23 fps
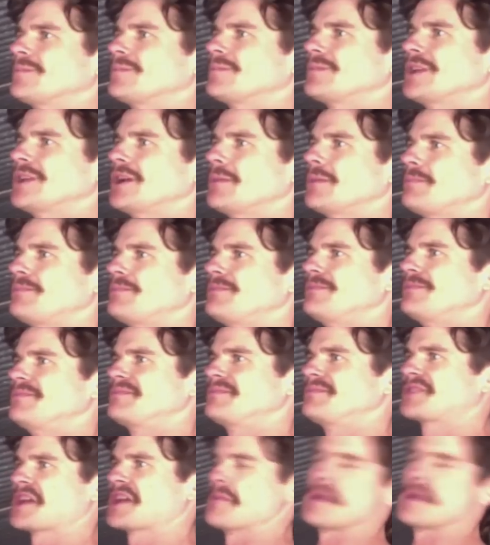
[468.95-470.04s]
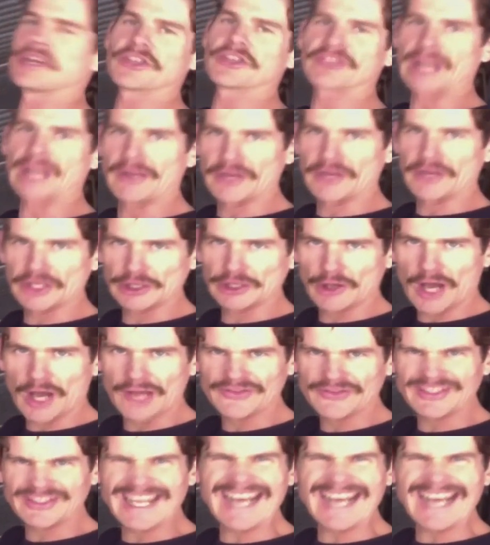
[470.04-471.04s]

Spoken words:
you know, commit to something in your life.